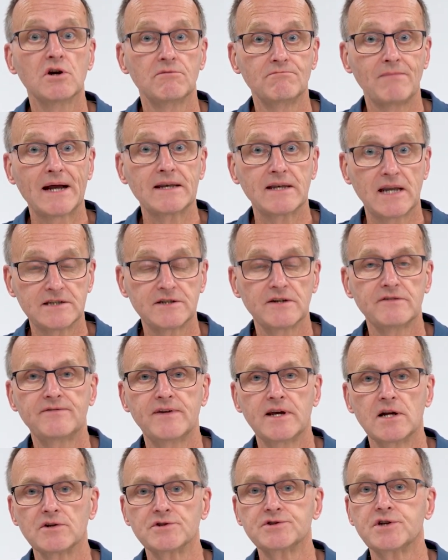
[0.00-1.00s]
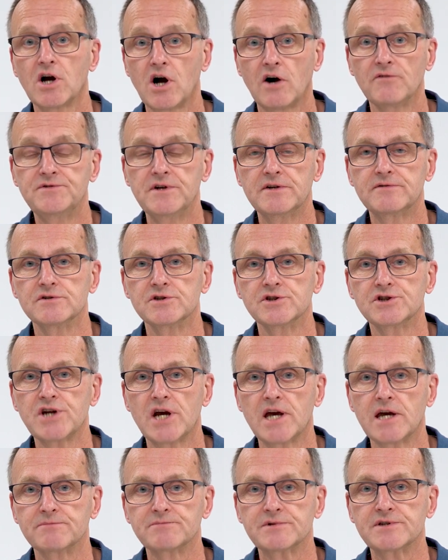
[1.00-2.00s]
at magnetic fields of different
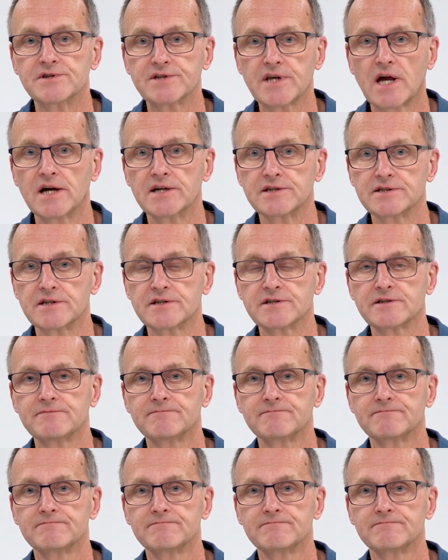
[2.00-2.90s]
shapes and sizes.